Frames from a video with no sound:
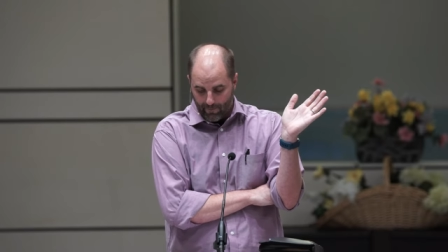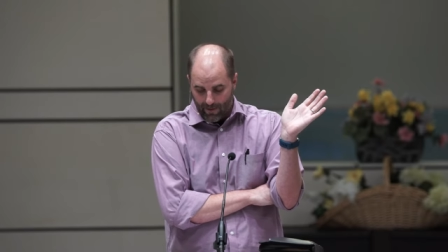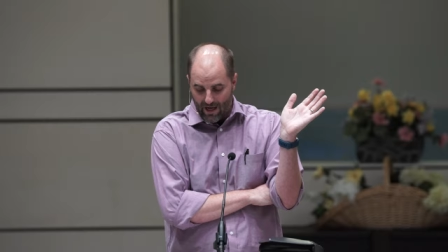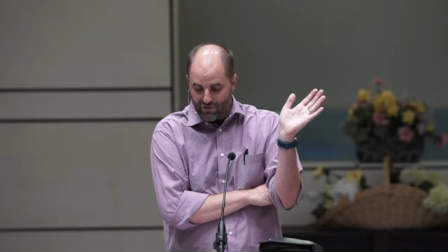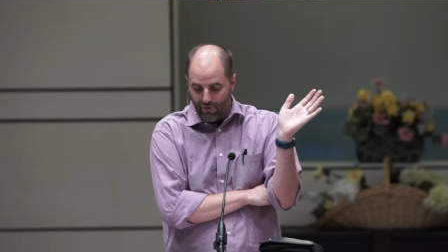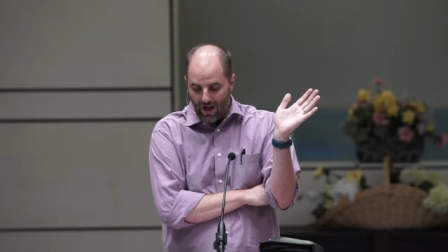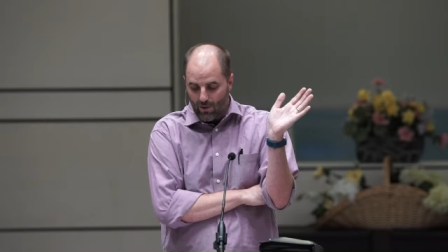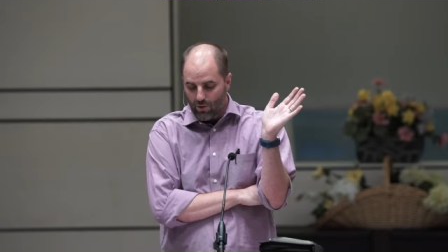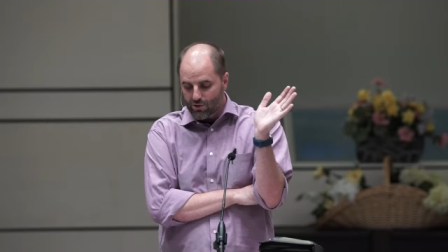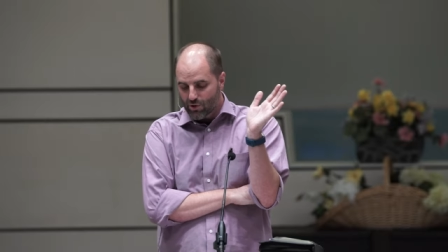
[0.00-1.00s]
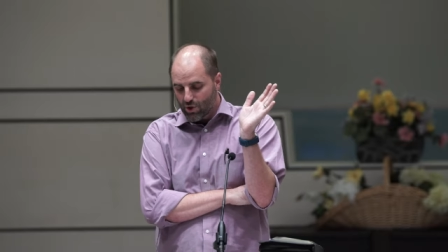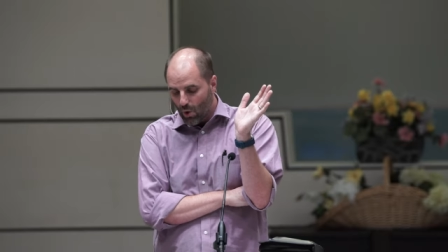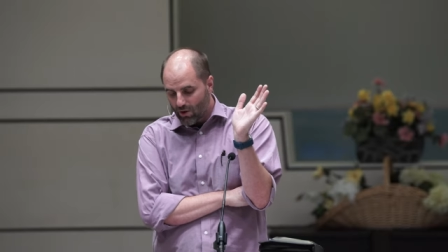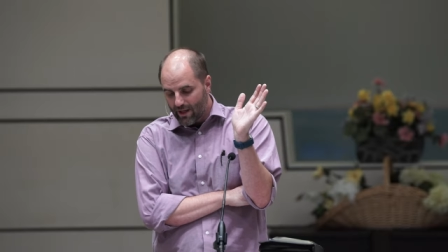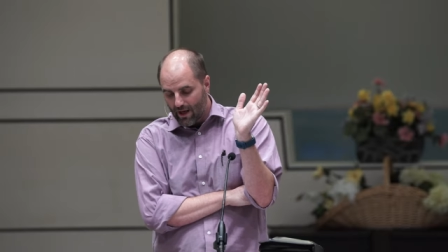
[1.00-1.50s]
His followers were
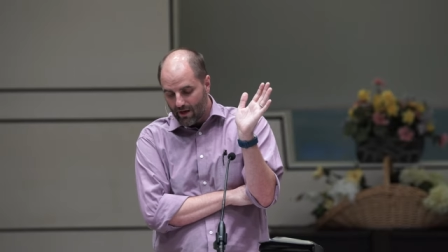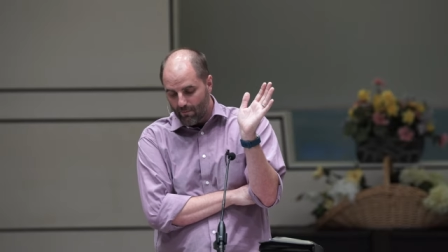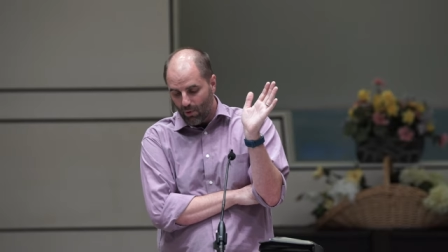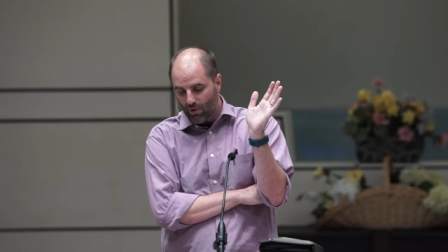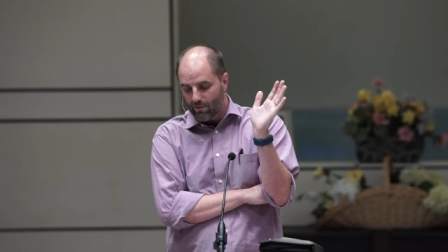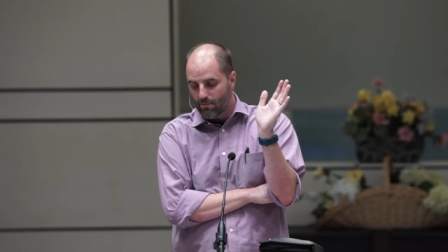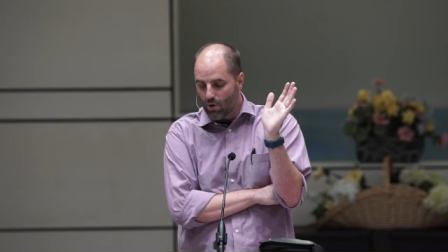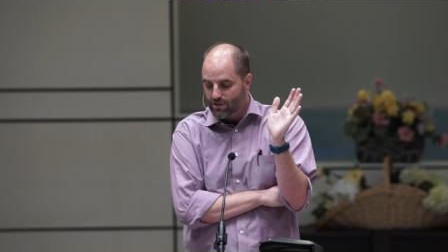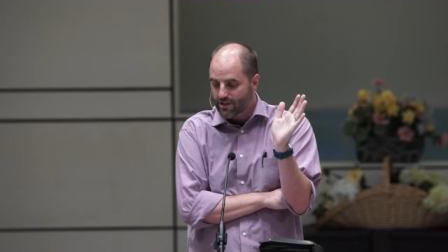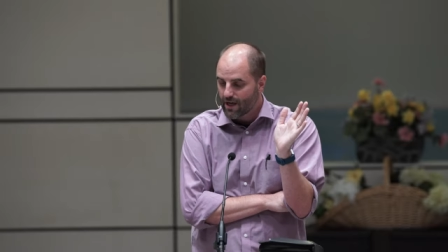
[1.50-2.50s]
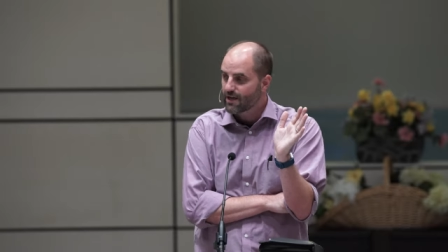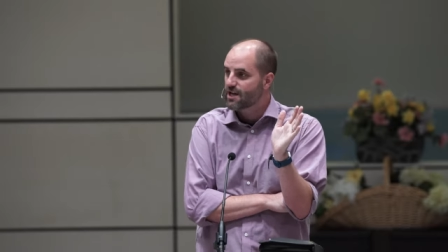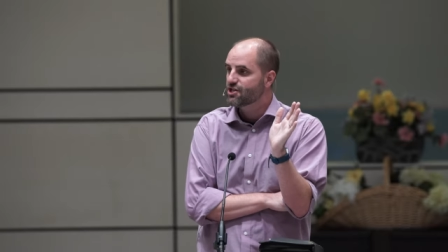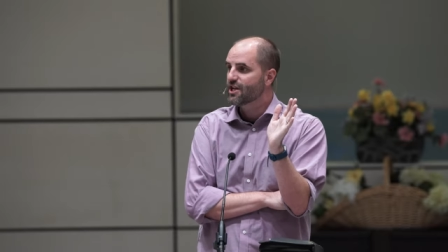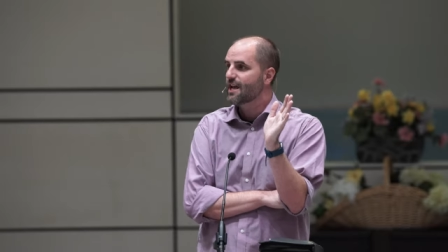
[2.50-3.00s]
totally unimportant, mostly
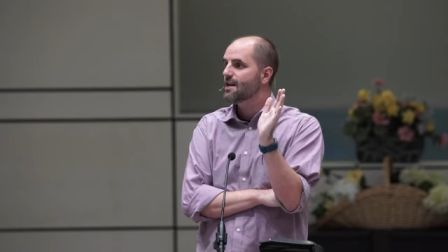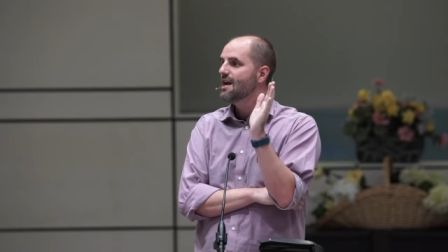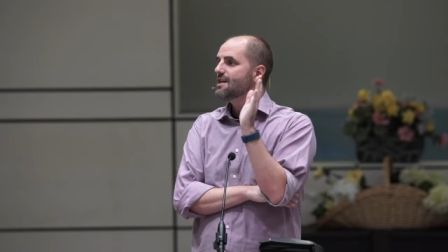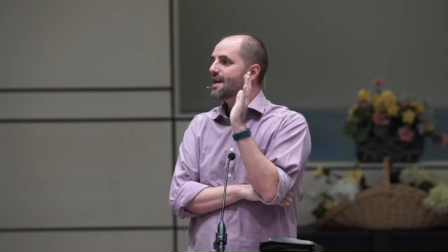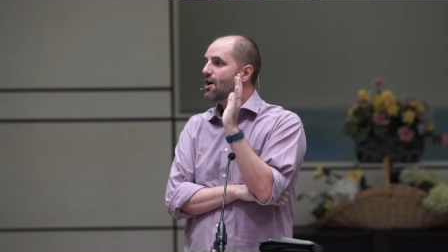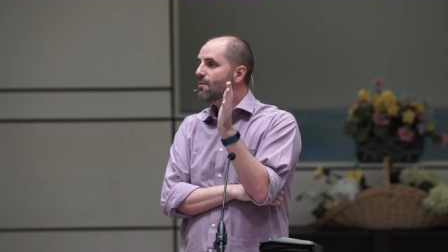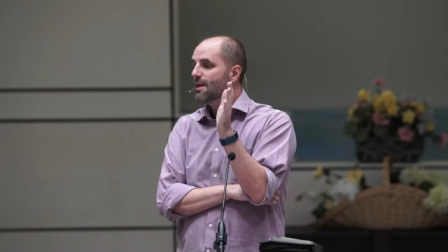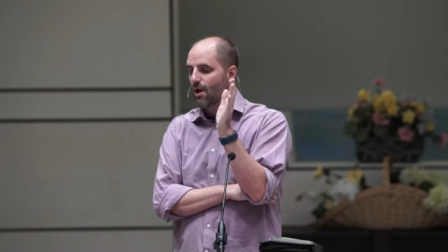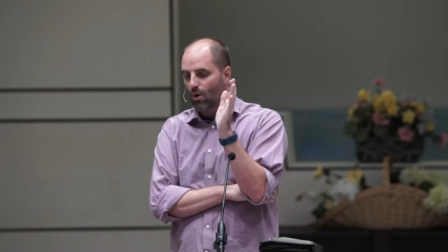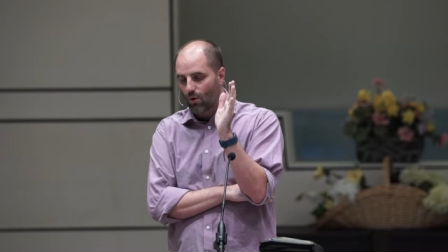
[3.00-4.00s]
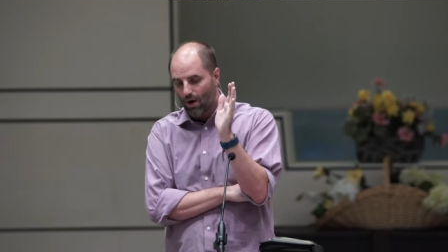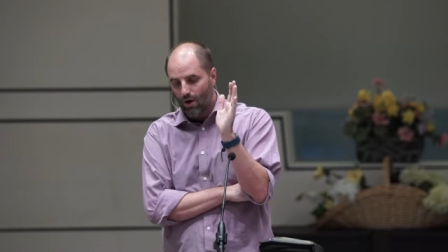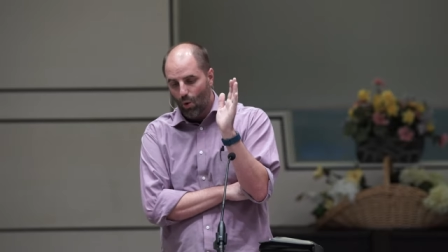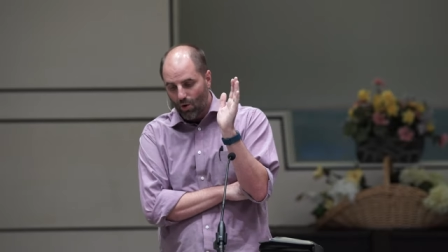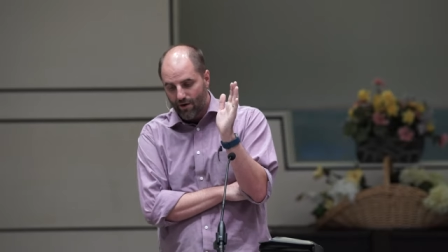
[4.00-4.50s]
uneducated, terribly uh,
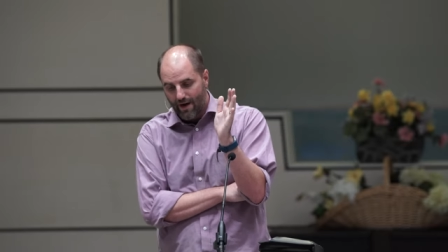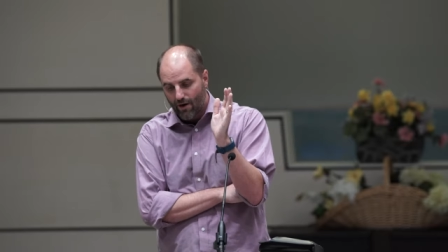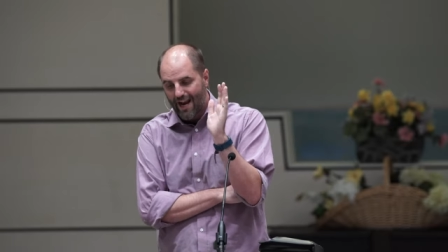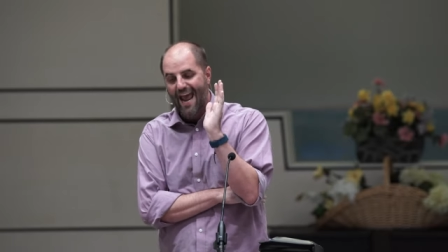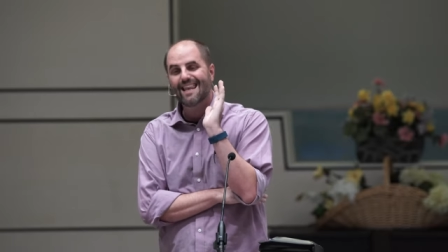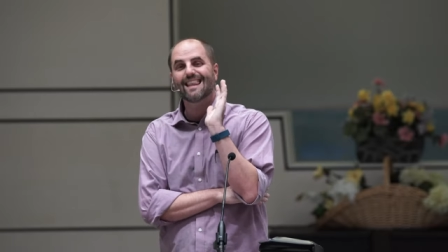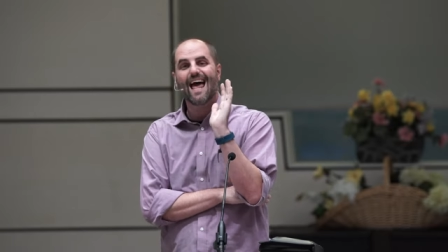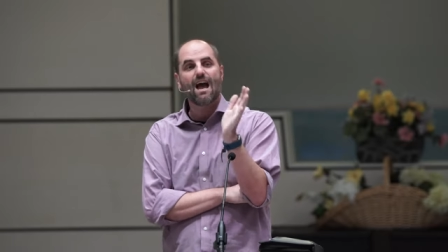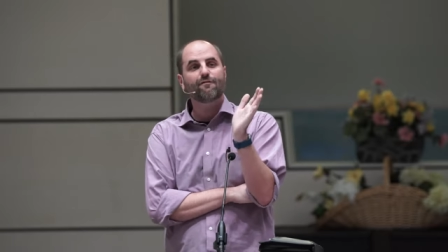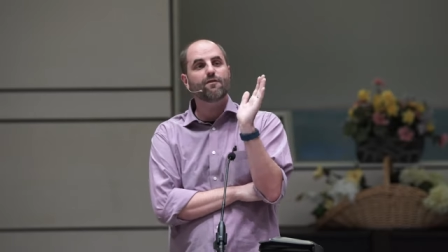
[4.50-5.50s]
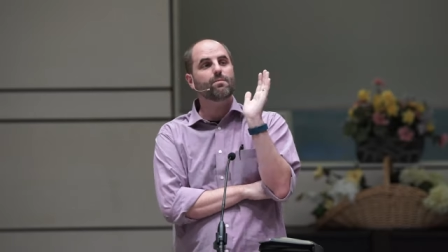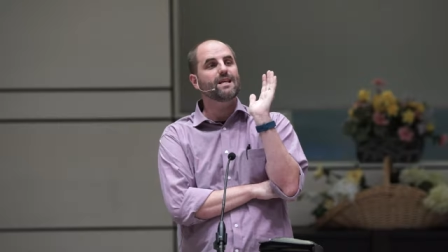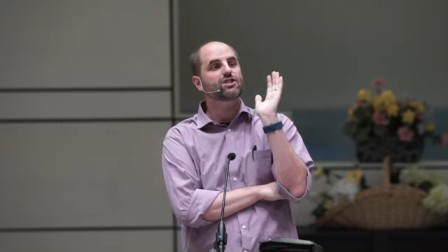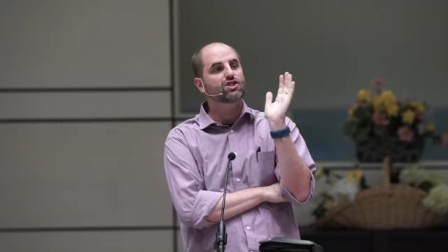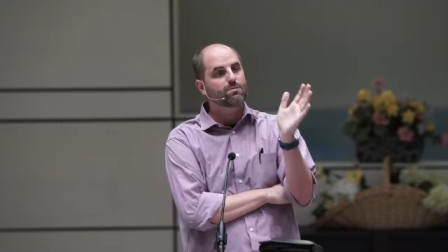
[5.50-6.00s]
ordinary, and
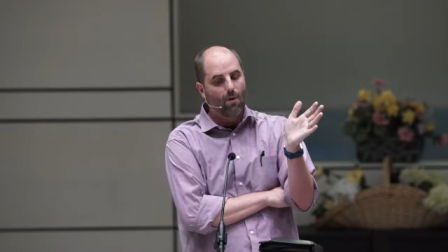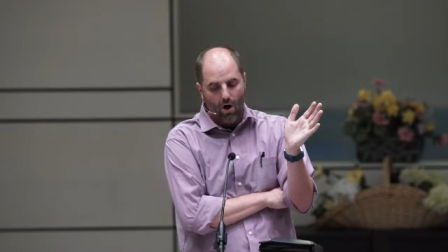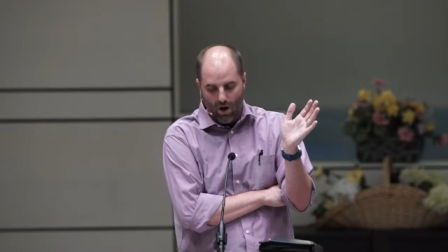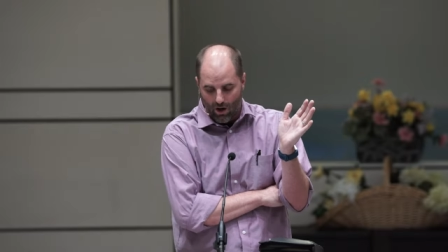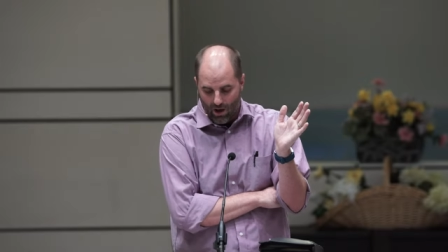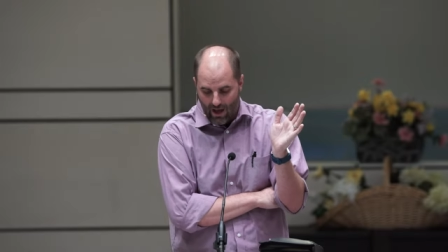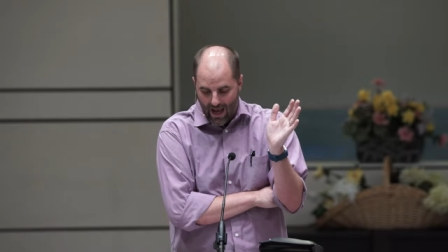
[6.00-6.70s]
laughably small.